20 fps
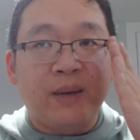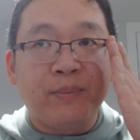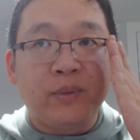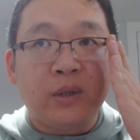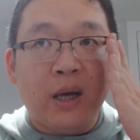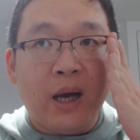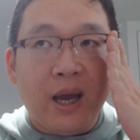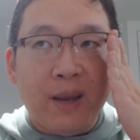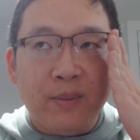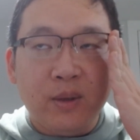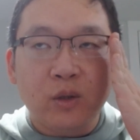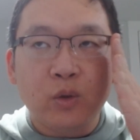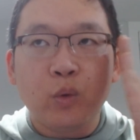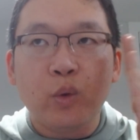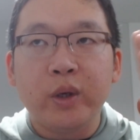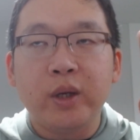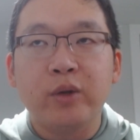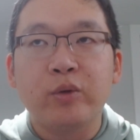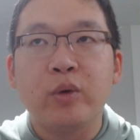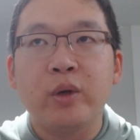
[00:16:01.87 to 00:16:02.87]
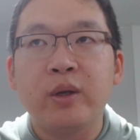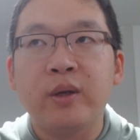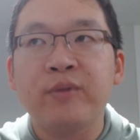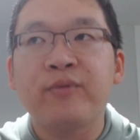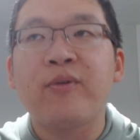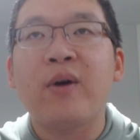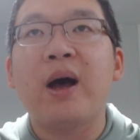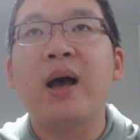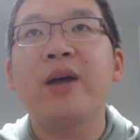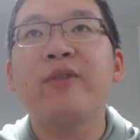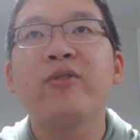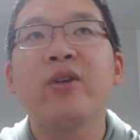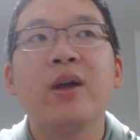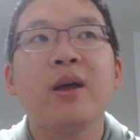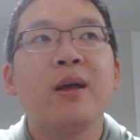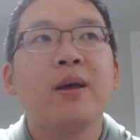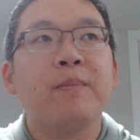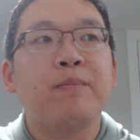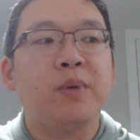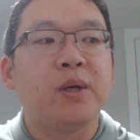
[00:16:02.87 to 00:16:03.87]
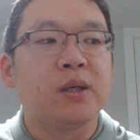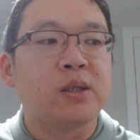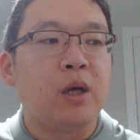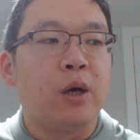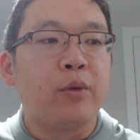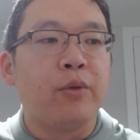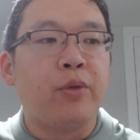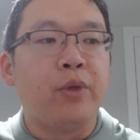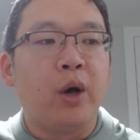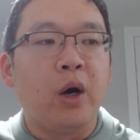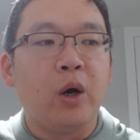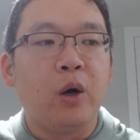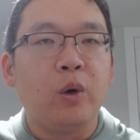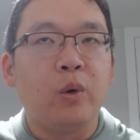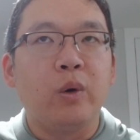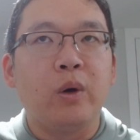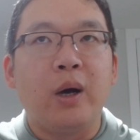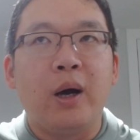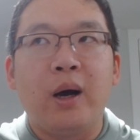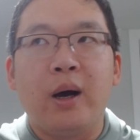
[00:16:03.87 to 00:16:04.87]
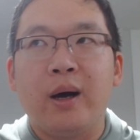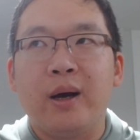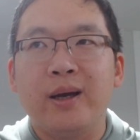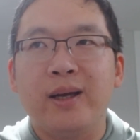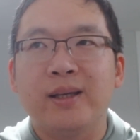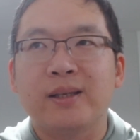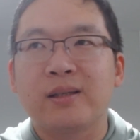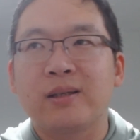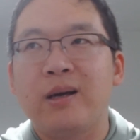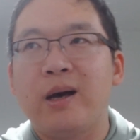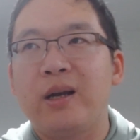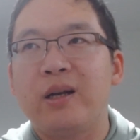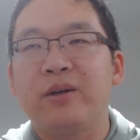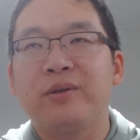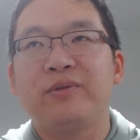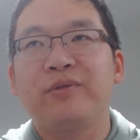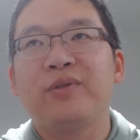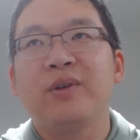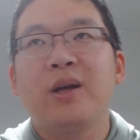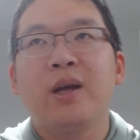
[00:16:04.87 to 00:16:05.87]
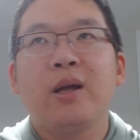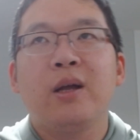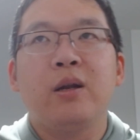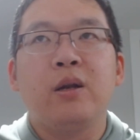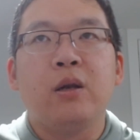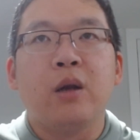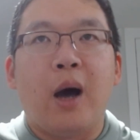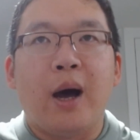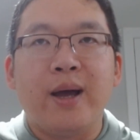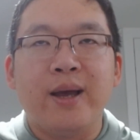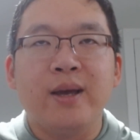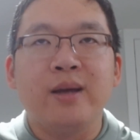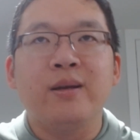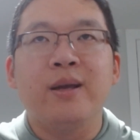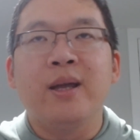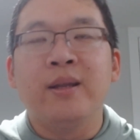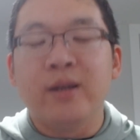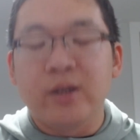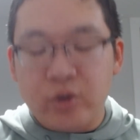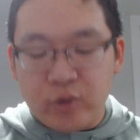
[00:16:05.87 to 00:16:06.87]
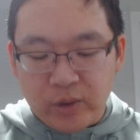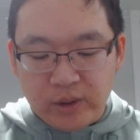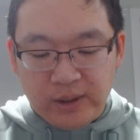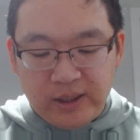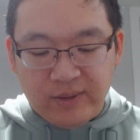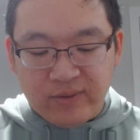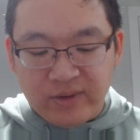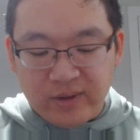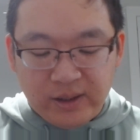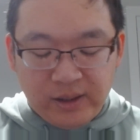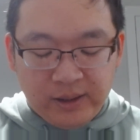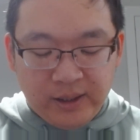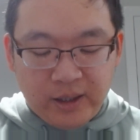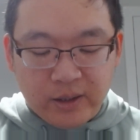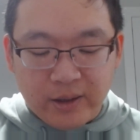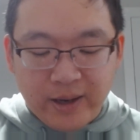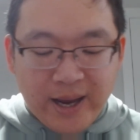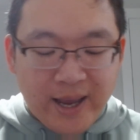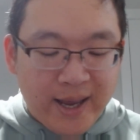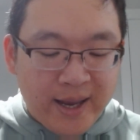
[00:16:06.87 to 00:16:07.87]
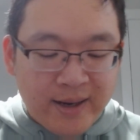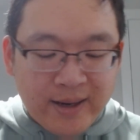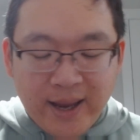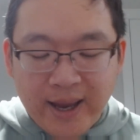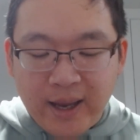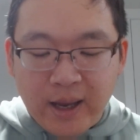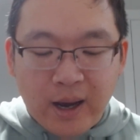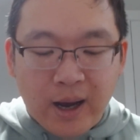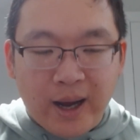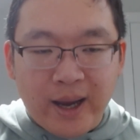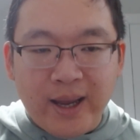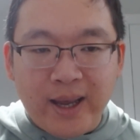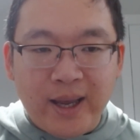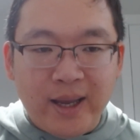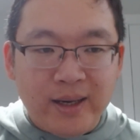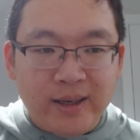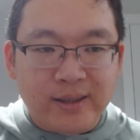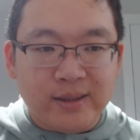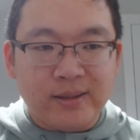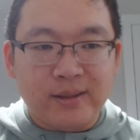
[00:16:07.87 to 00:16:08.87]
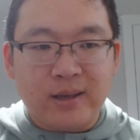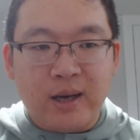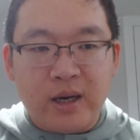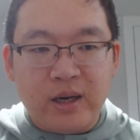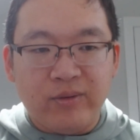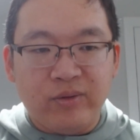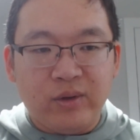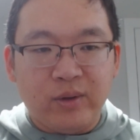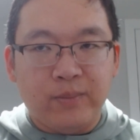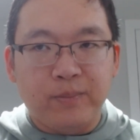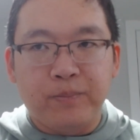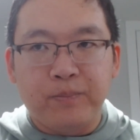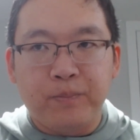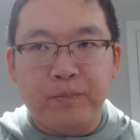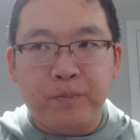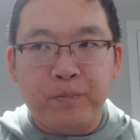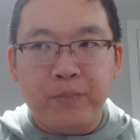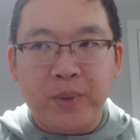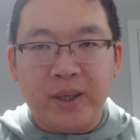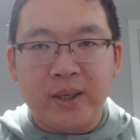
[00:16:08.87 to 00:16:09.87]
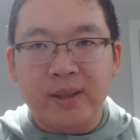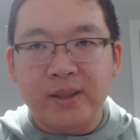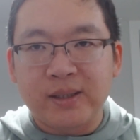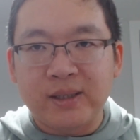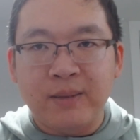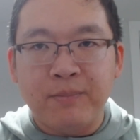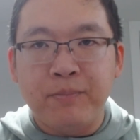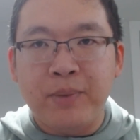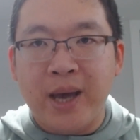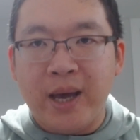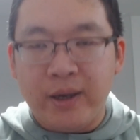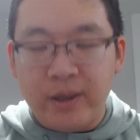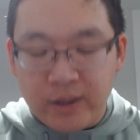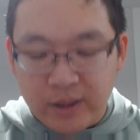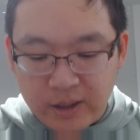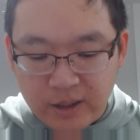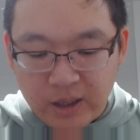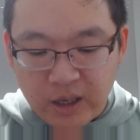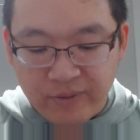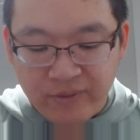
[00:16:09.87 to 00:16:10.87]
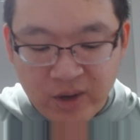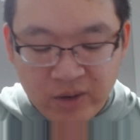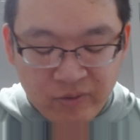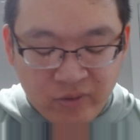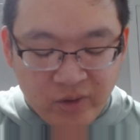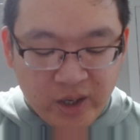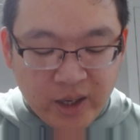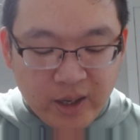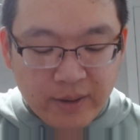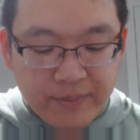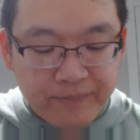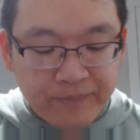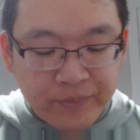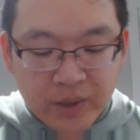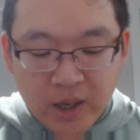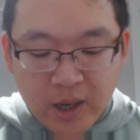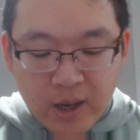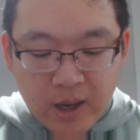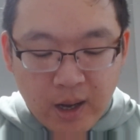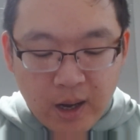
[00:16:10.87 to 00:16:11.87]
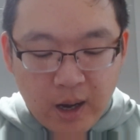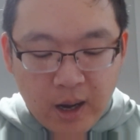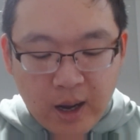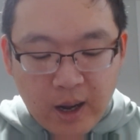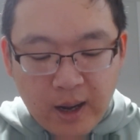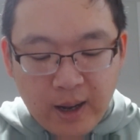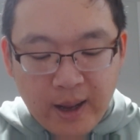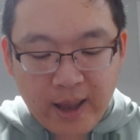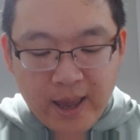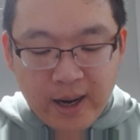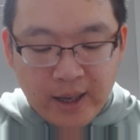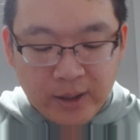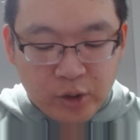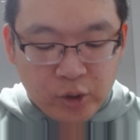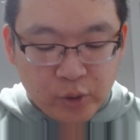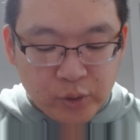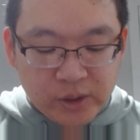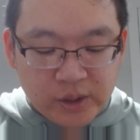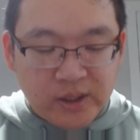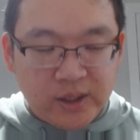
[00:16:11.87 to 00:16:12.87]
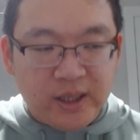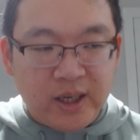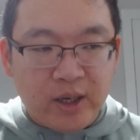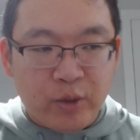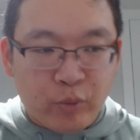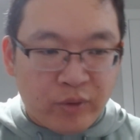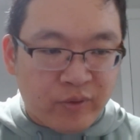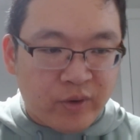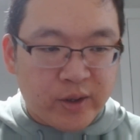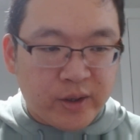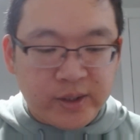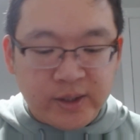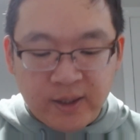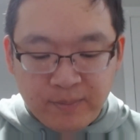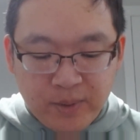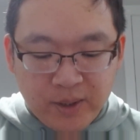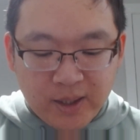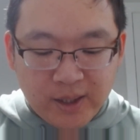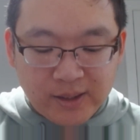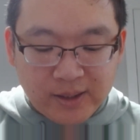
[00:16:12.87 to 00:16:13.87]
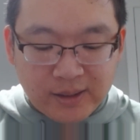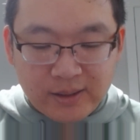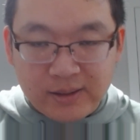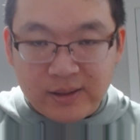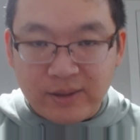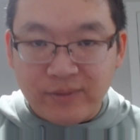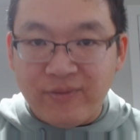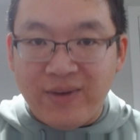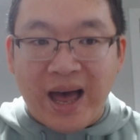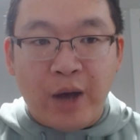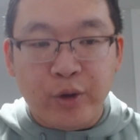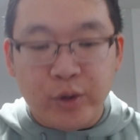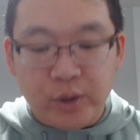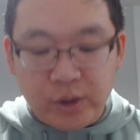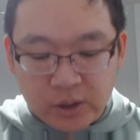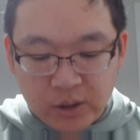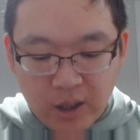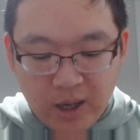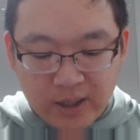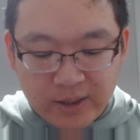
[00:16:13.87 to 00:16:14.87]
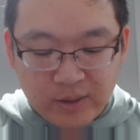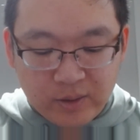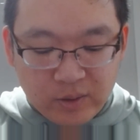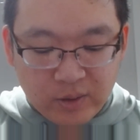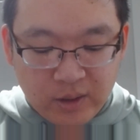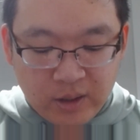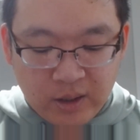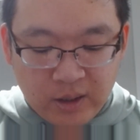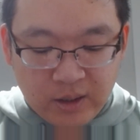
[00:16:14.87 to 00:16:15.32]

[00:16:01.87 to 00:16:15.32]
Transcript: sometime in 2025 because although it's kind of not an industry leader in AI, it is kind of the biggest competitor of Nvidia. And I do see it reversing because this is a value stock.